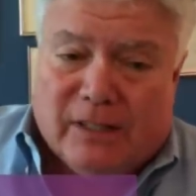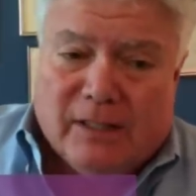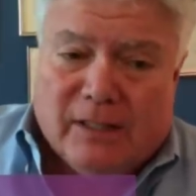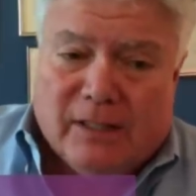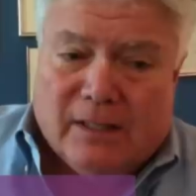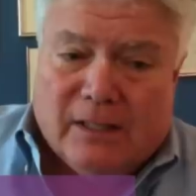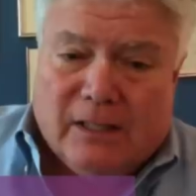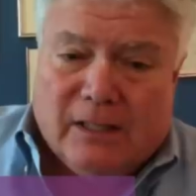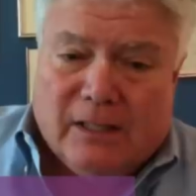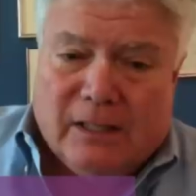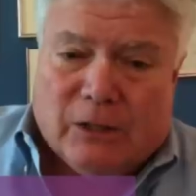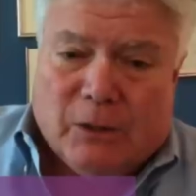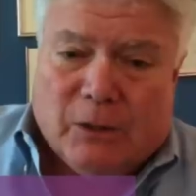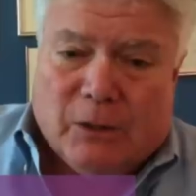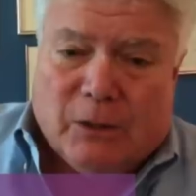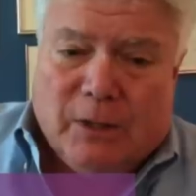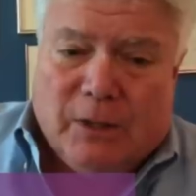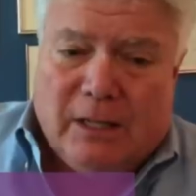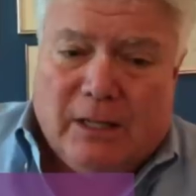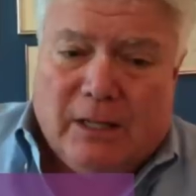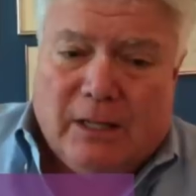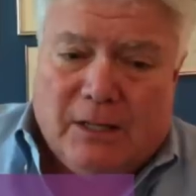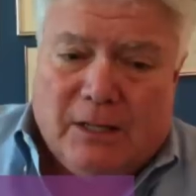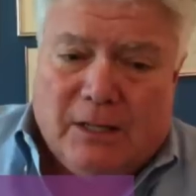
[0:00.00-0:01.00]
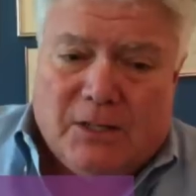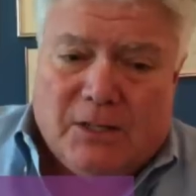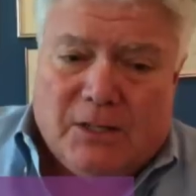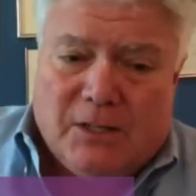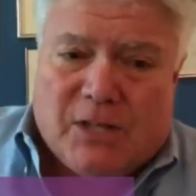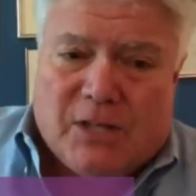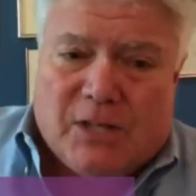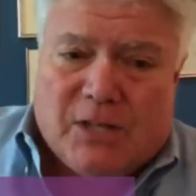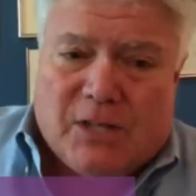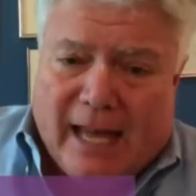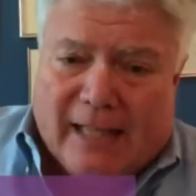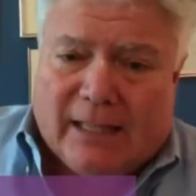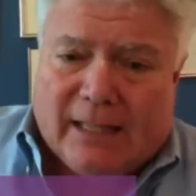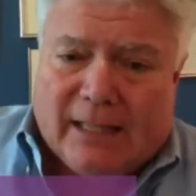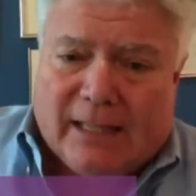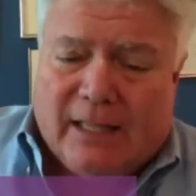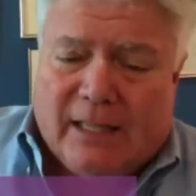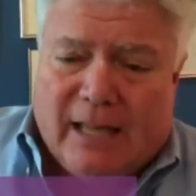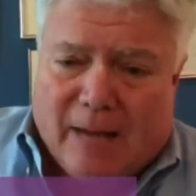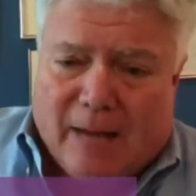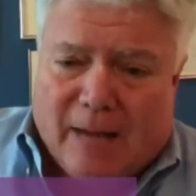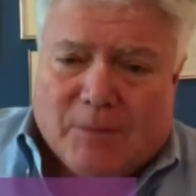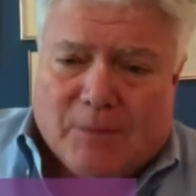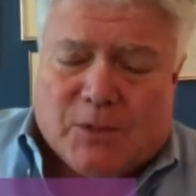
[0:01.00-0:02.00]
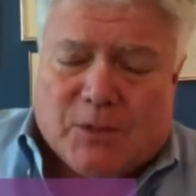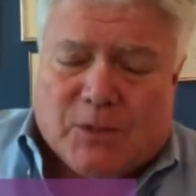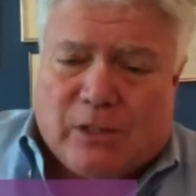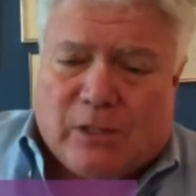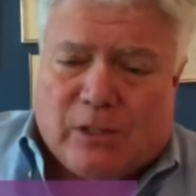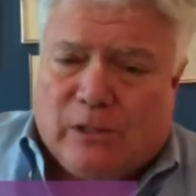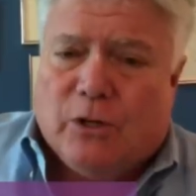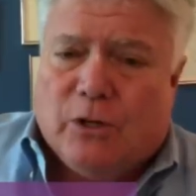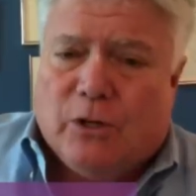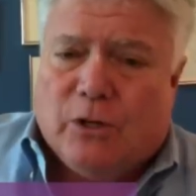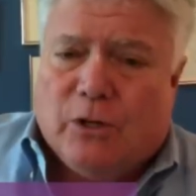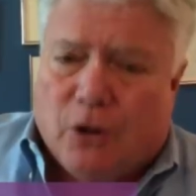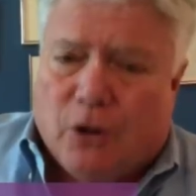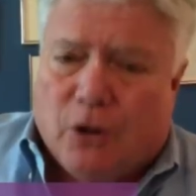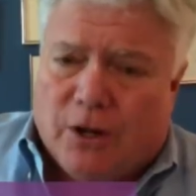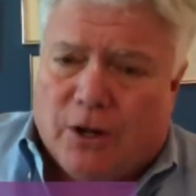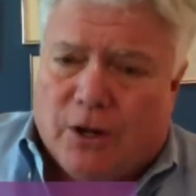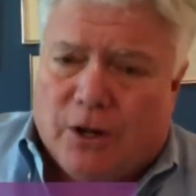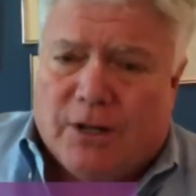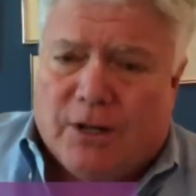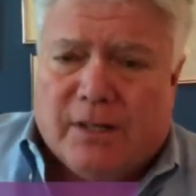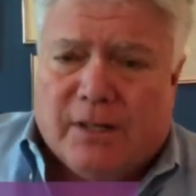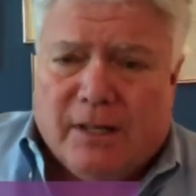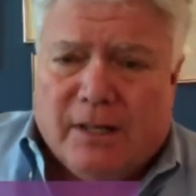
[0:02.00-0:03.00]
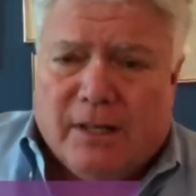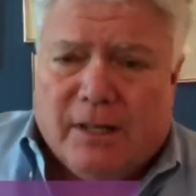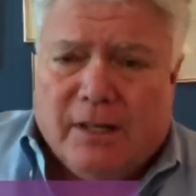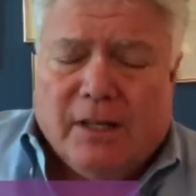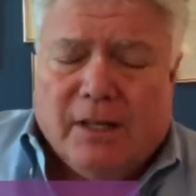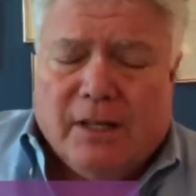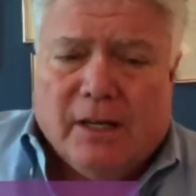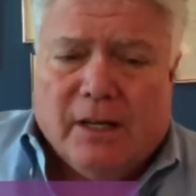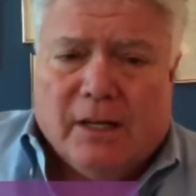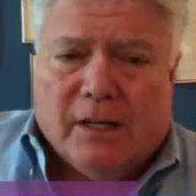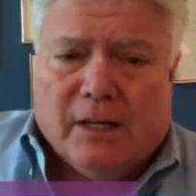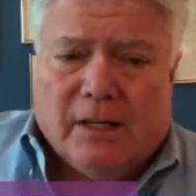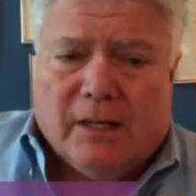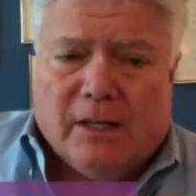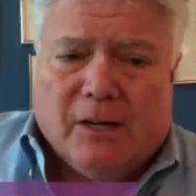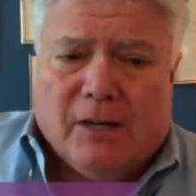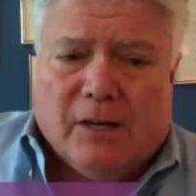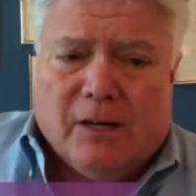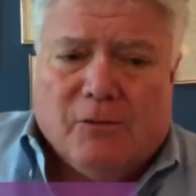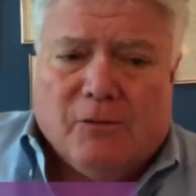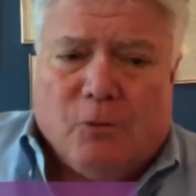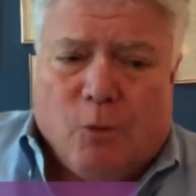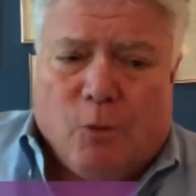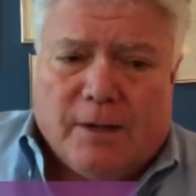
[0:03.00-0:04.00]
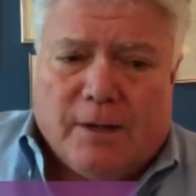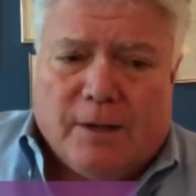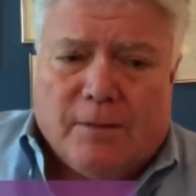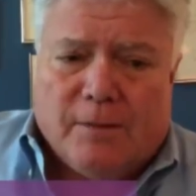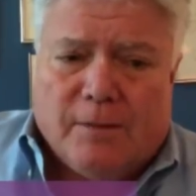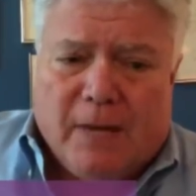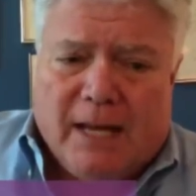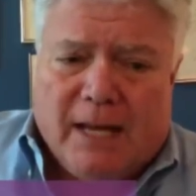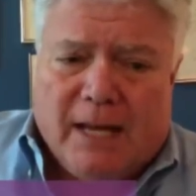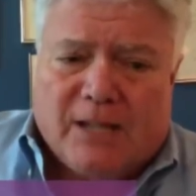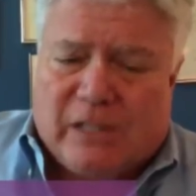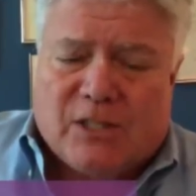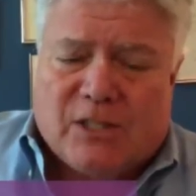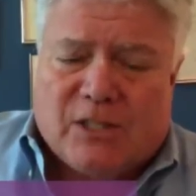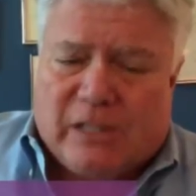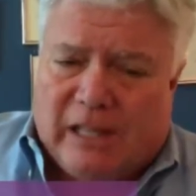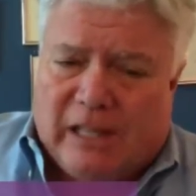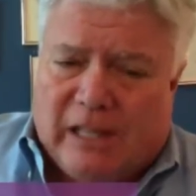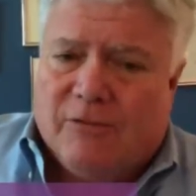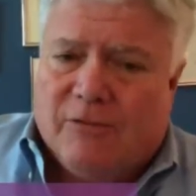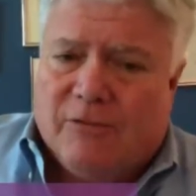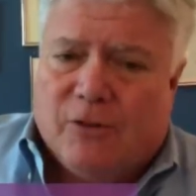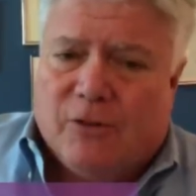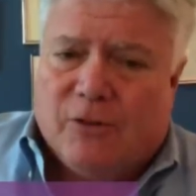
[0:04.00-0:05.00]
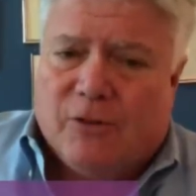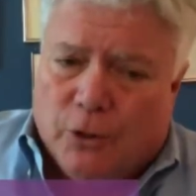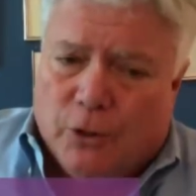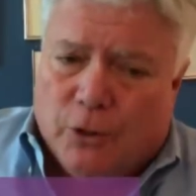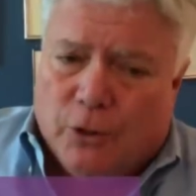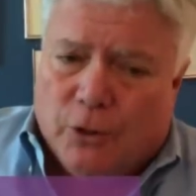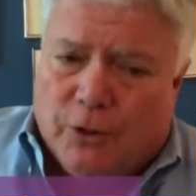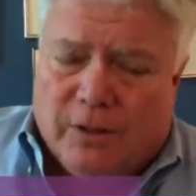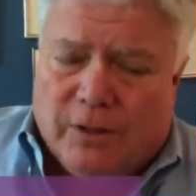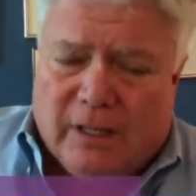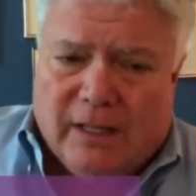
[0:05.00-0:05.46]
It is at the absolute heart of what makes life good.